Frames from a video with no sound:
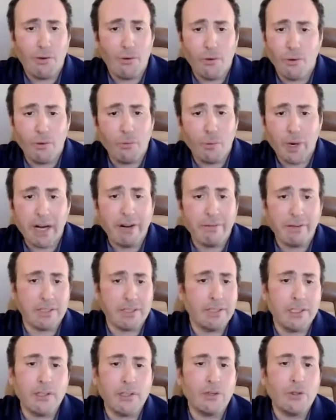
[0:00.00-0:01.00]
or whatever,
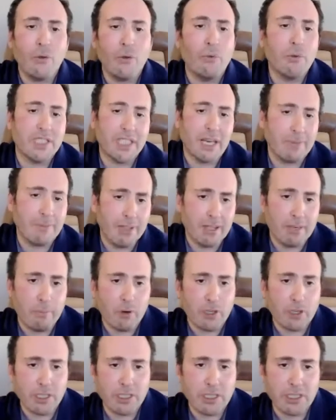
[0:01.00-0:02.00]
you don't know what's happening in the
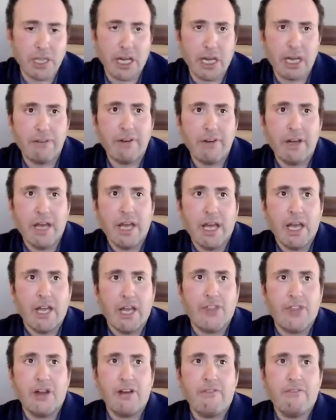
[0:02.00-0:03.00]
person's life.
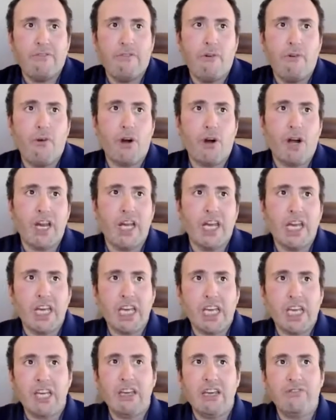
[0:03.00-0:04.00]
Therefore,
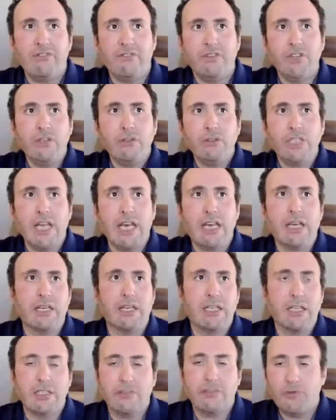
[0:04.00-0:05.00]
if you take it
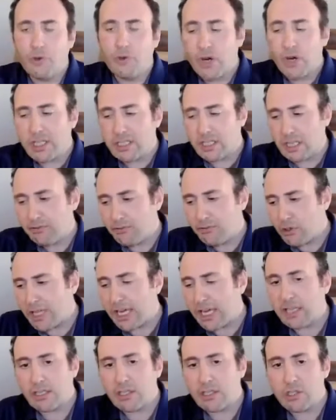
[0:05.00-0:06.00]
if you if you
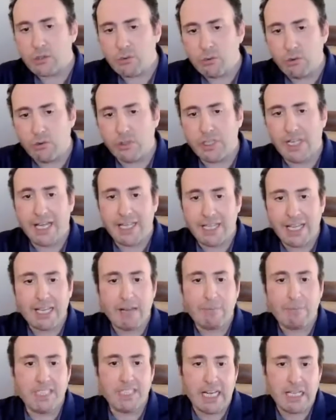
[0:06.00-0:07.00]
take it as rude and that
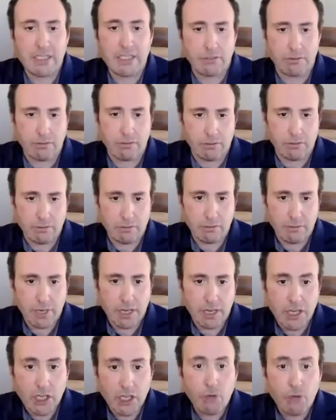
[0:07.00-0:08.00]
upsets you
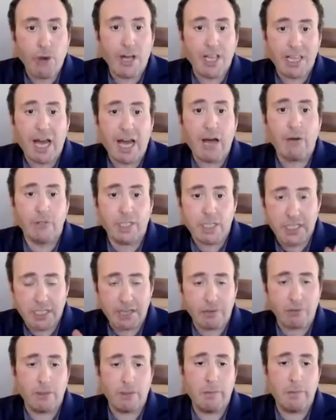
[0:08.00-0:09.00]
you allowed
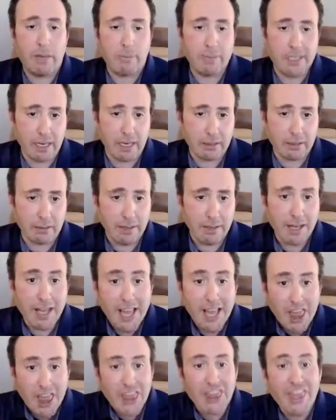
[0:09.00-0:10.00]
yourself to be upset
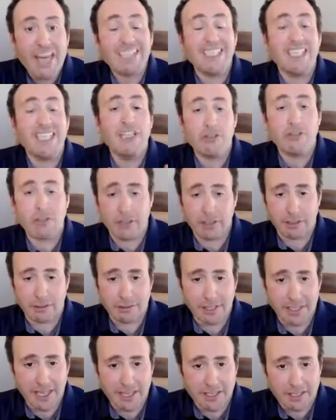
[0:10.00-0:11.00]
that's
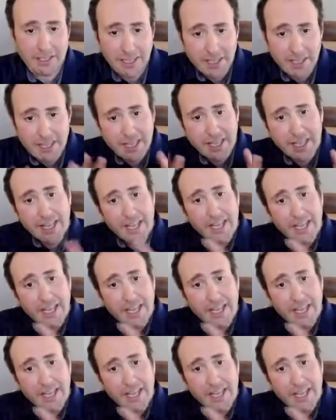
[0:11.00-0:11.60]
internal again see